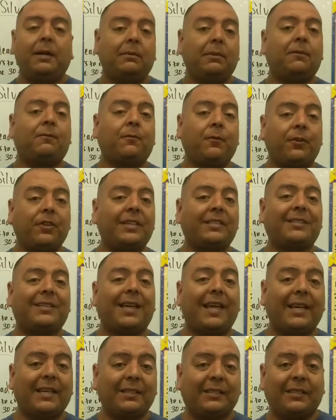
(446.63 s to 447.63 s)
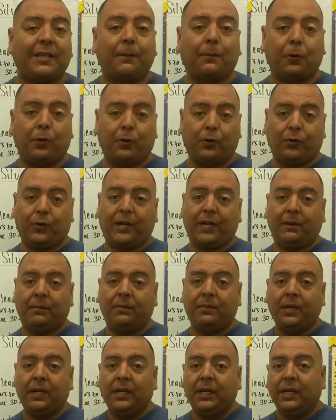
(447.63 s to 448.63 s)
But for this legacy program,
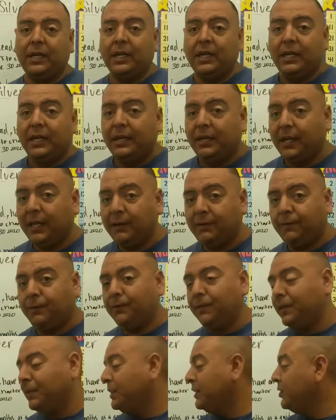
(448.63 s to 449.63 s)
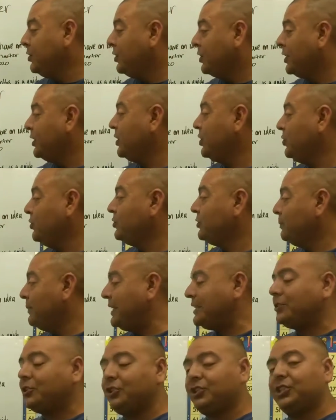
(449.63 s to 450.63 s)
if you're going to use
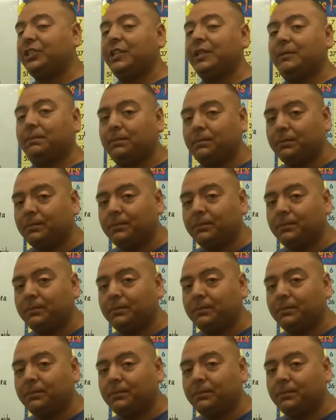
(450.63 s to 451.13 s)
mentorship,